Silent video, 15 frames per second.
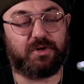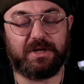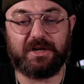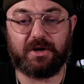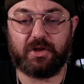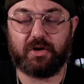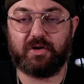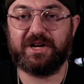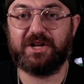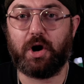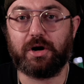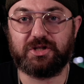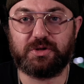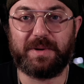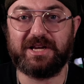you know they're in
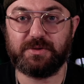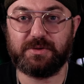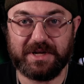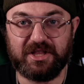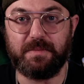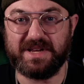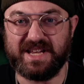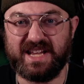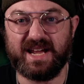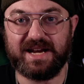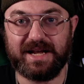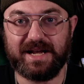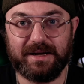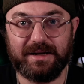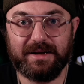Garth's basement in the
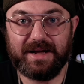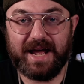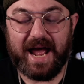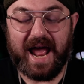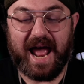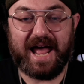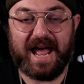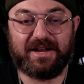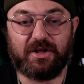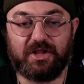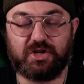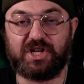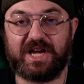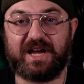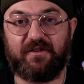beginning, and
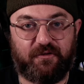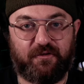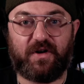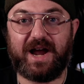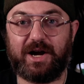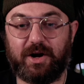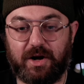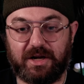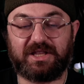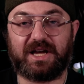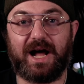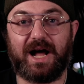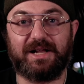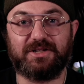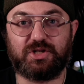there's like a fire at the
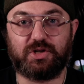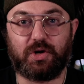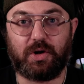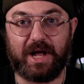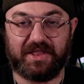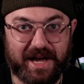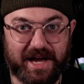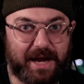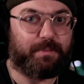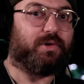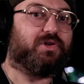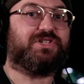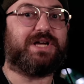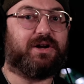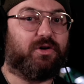console, and the guy
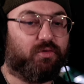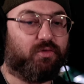pulls out